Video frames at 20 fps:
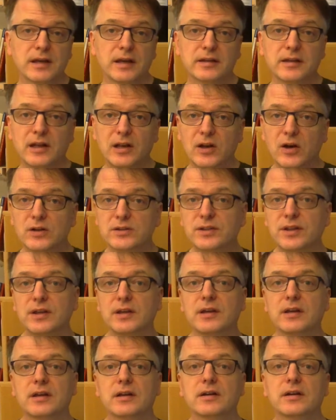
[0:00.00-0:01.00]
And the last
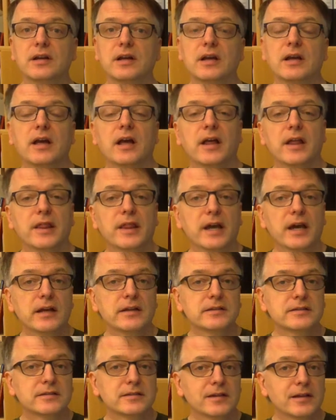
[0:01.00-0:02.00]
thing here,
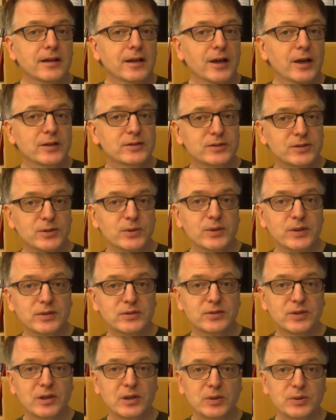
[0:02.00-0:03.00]
that's a student
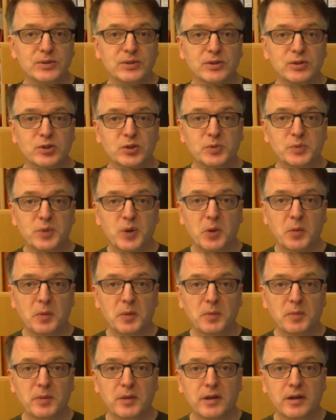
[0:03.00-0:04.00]
solution to a
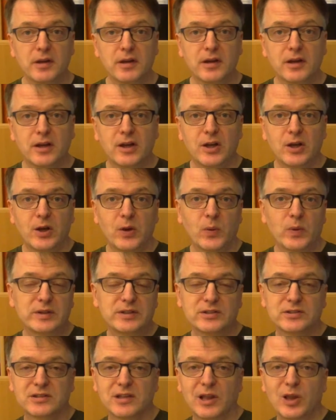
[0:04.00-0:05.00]
problem, which
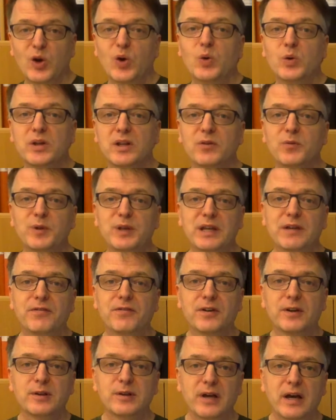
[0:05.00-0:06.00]
is loaded with
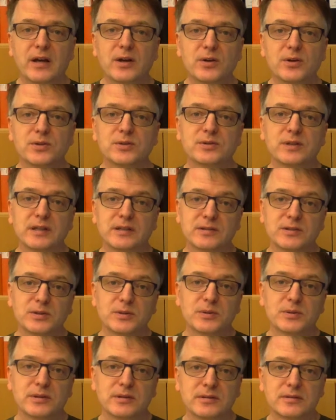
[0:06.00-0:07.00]
different errors that
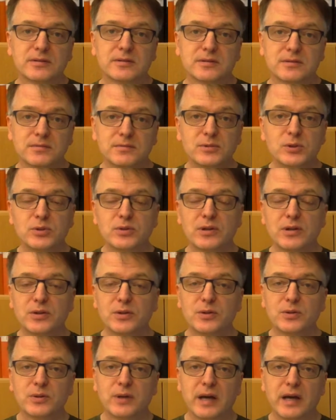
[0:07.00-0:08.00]
students usually
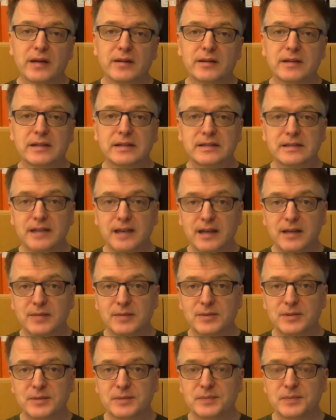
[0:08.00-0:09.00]
do at
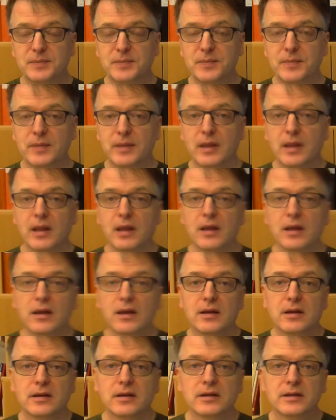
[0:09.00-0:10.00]
exams.
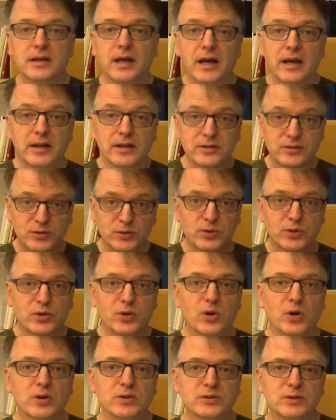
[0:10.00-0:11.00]
And it's your
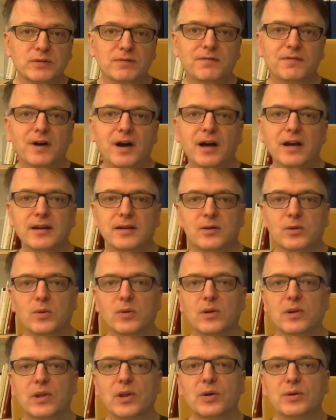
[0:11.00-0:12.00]
task to find
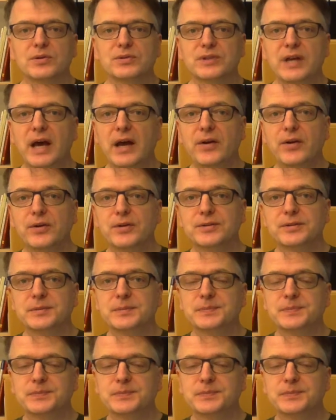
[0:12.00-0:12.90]
all those errors.